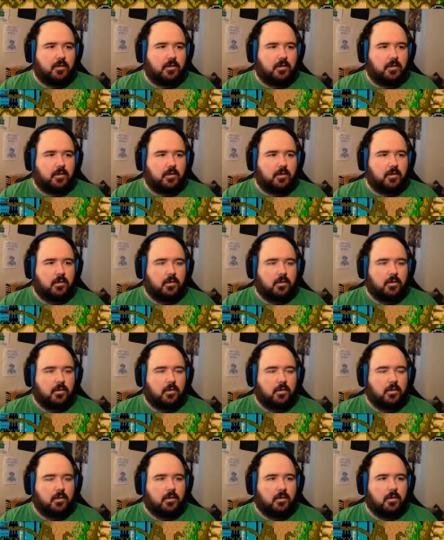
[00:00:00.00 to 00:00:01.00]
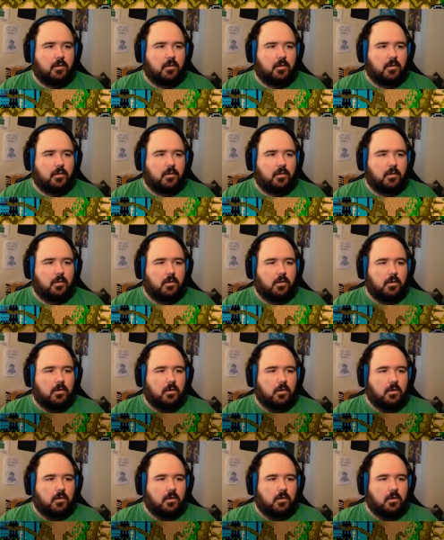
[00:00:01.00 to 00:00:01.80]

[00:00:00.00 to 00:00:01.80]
Nobody speaks.